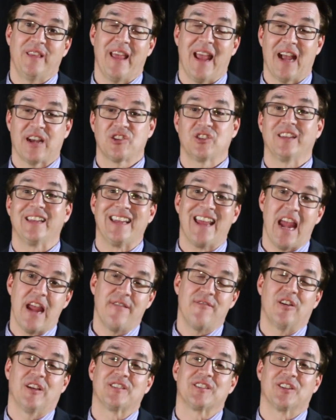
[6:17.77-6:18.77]
they actually
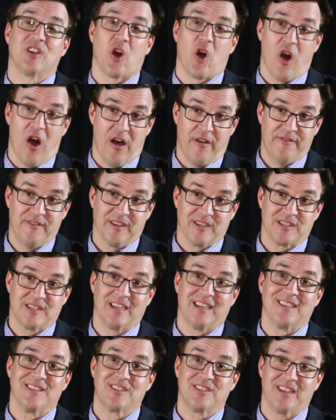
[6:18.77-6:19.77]
gave us an office
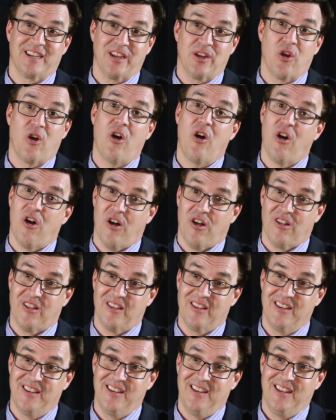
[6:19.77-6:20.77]
in City
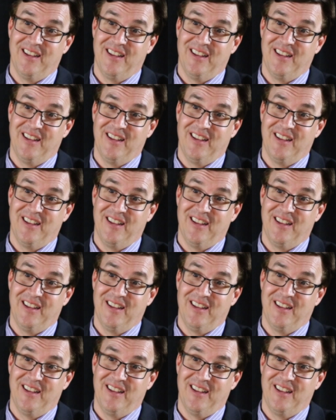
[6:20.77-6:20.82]
Hall